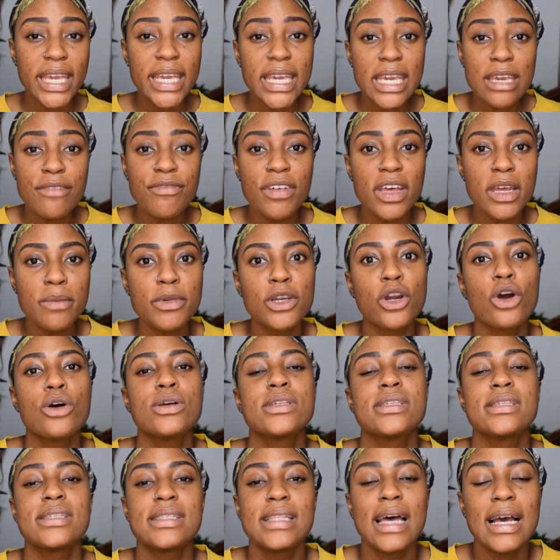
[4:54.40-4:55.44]
even,
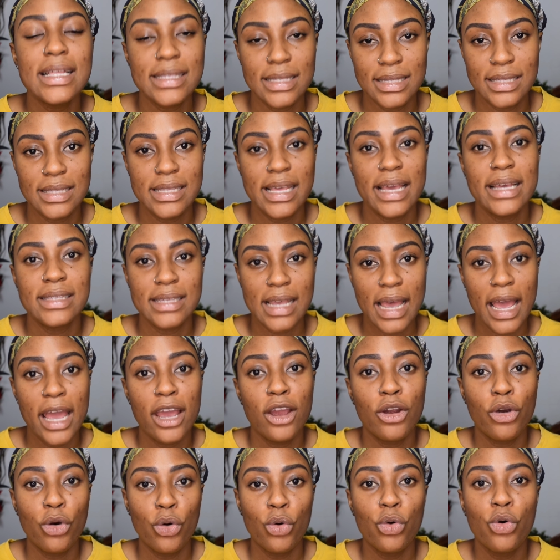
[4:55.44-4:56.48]
because that's the
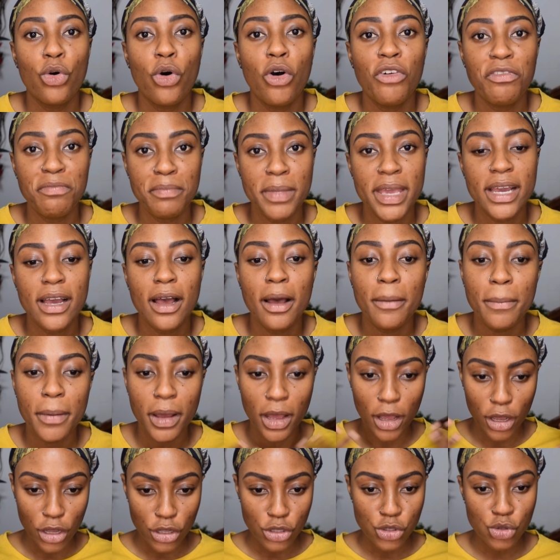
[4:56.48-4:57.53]
entire goal of makeup,
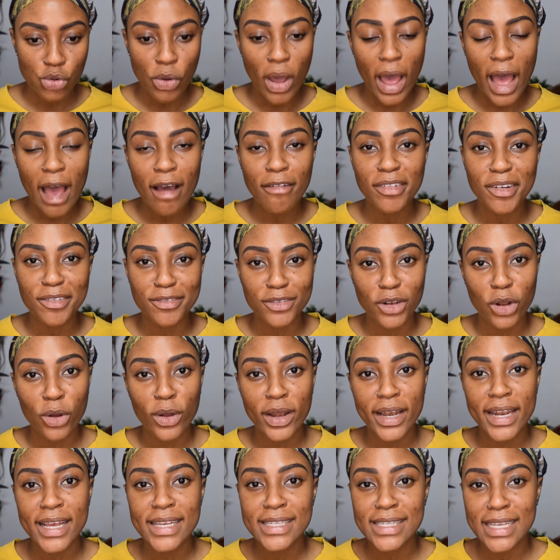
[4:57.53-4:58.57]
to have
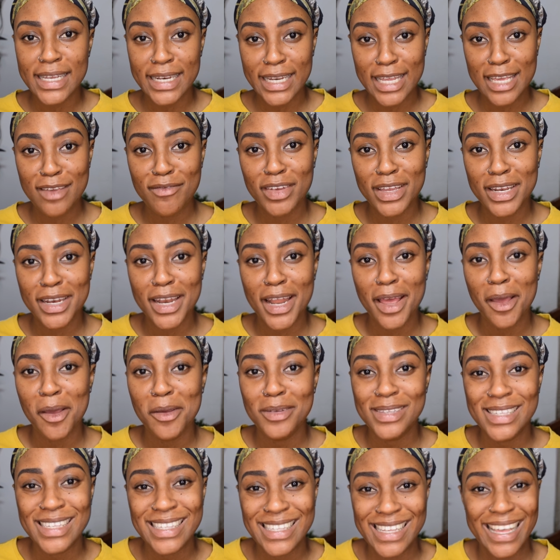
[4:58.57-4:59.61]
flawless and even
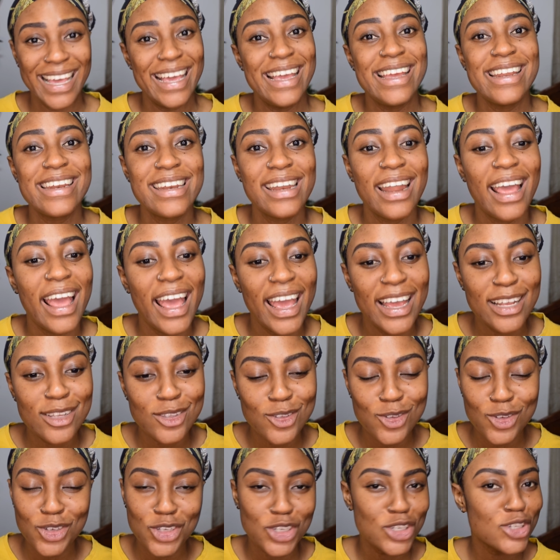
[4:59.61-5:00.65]
skin and
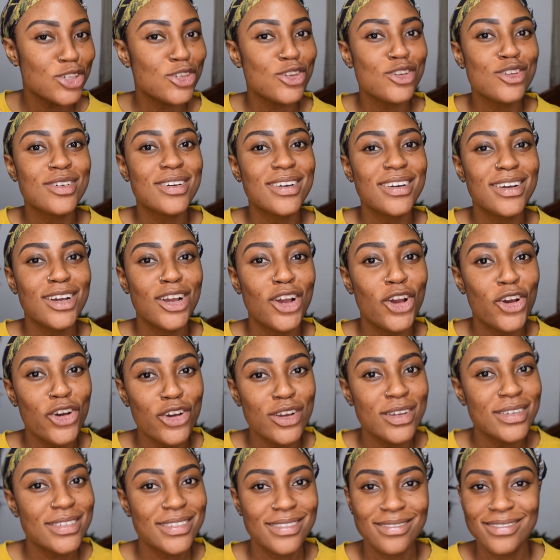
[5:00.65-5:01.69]
to just look
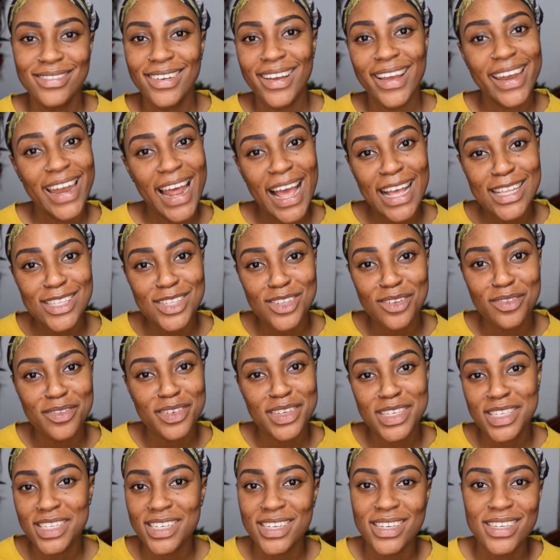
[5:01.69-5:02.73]
good enhance your
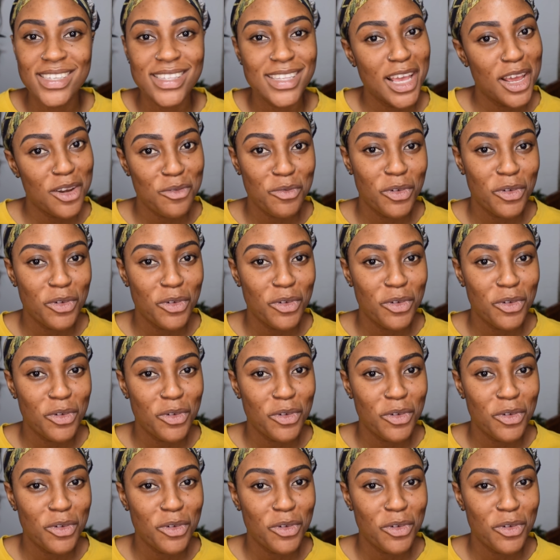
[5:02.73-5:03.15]
features and